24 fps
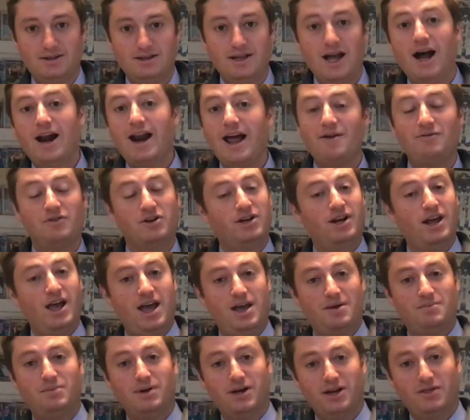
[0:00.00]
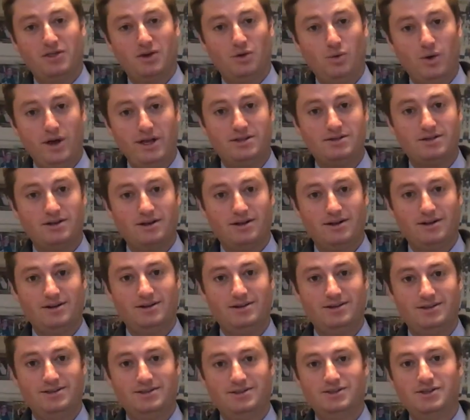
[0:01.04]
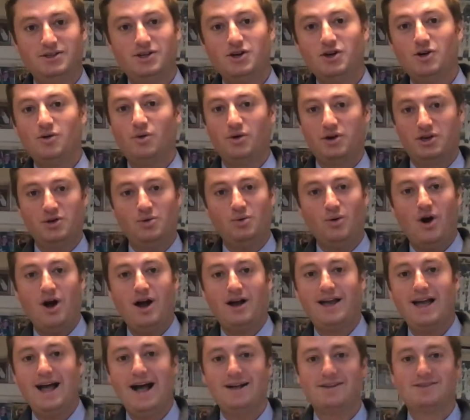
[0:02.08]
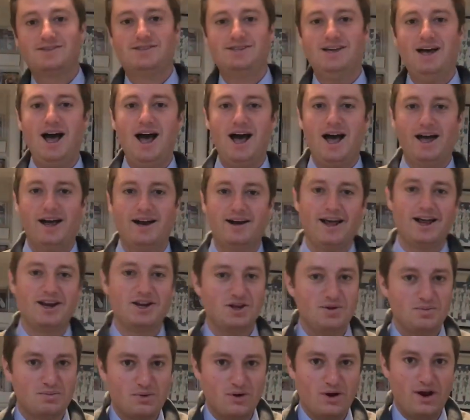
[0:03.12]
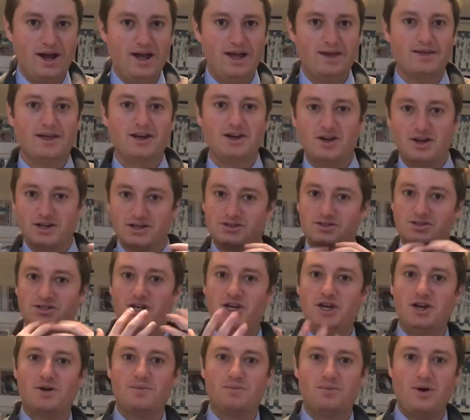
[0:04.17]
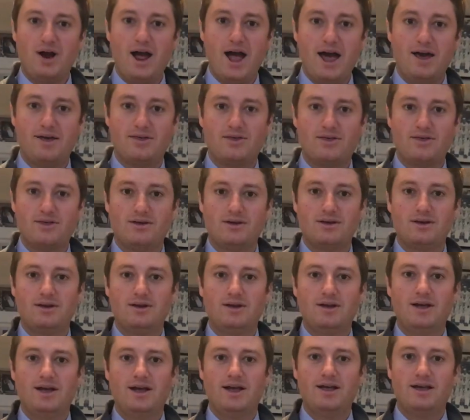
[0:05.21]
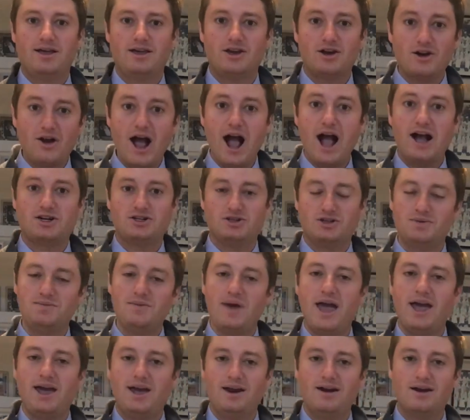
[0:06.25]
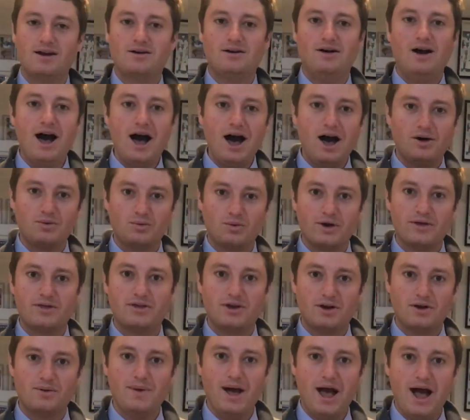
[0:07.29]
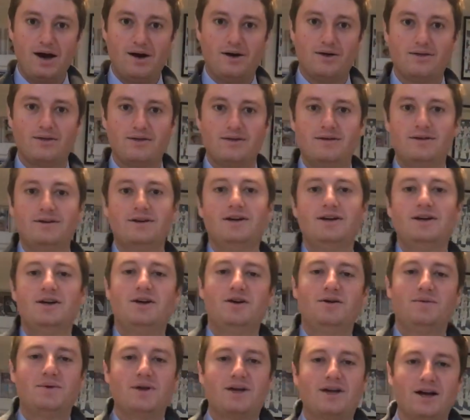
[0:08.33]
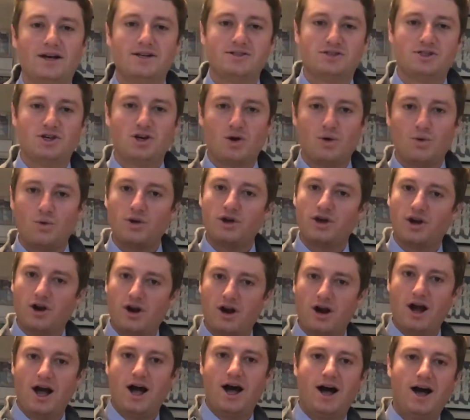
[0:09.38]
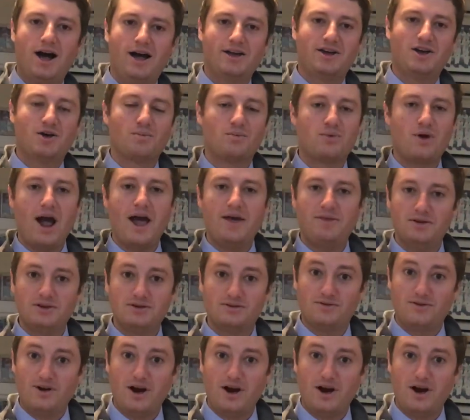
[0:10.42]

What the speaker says: Not every day, but in the winter. When you walk outside and you breathe and you can see your breath, you're actually making a cloud with your mouth, because your breath is